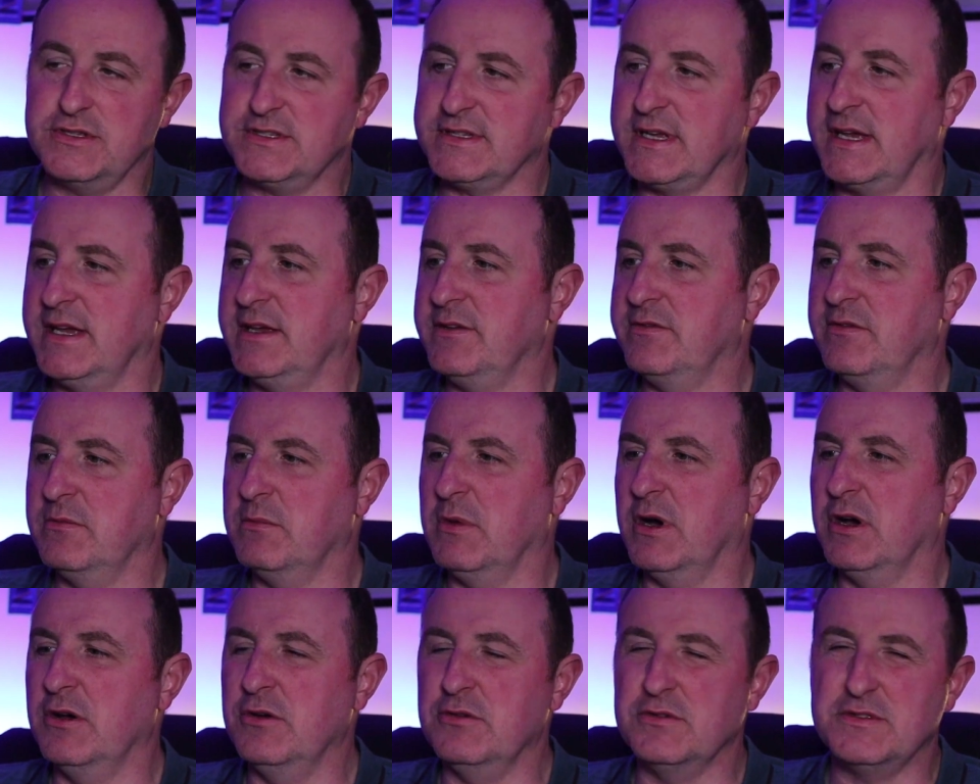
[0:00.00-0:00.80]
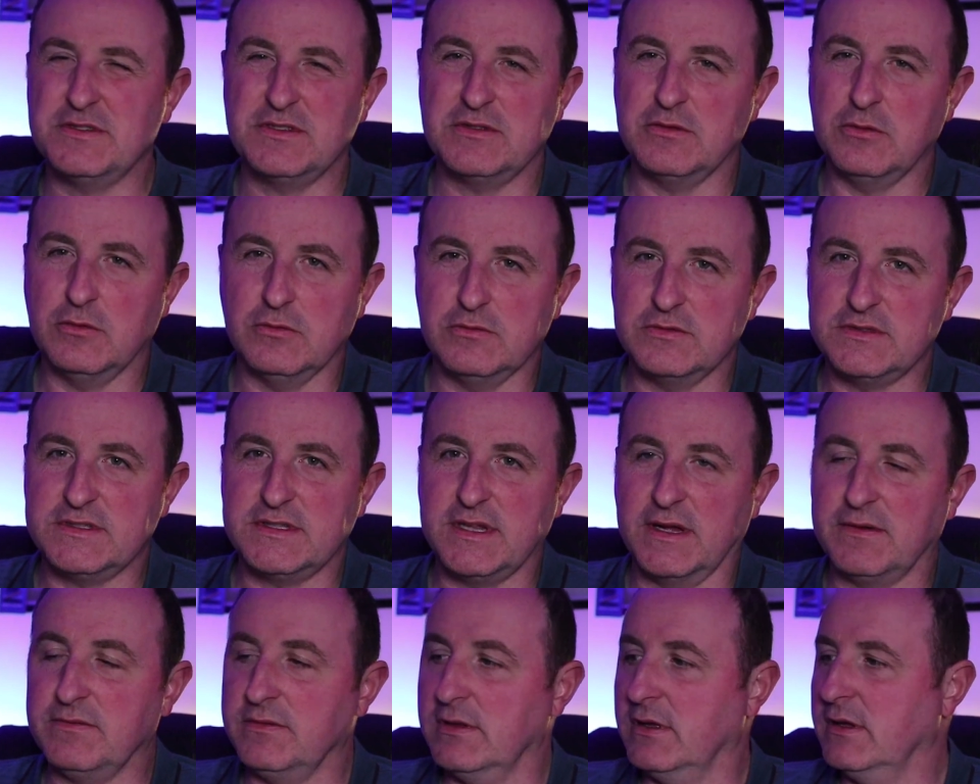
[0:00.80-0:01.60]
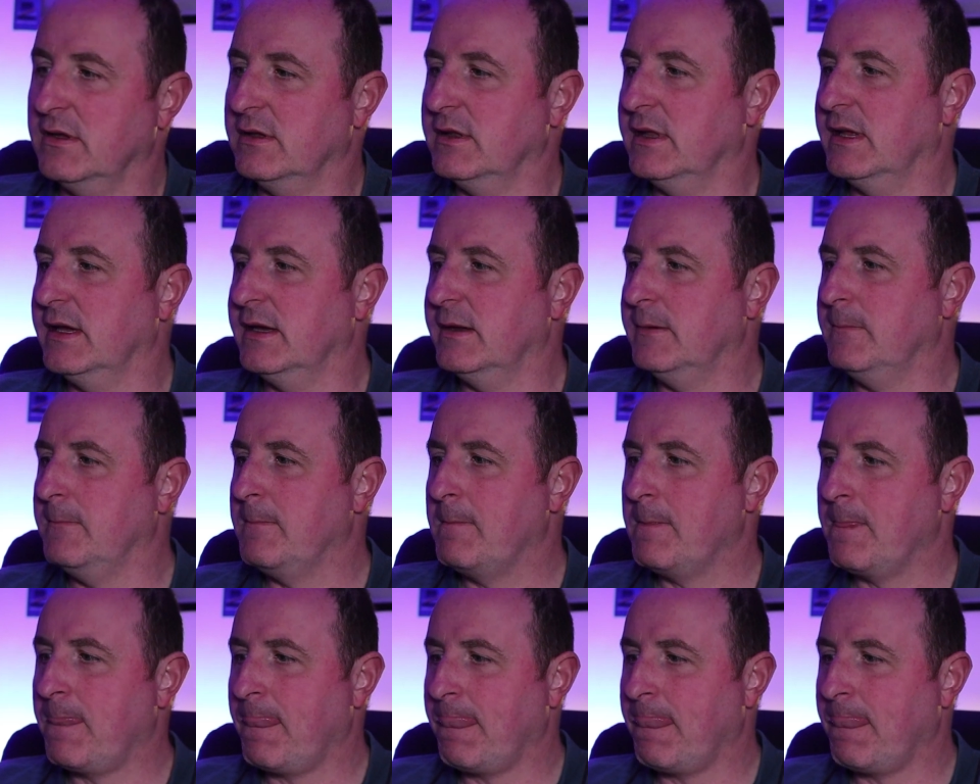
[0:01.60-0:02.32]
saver modes or stuff like that.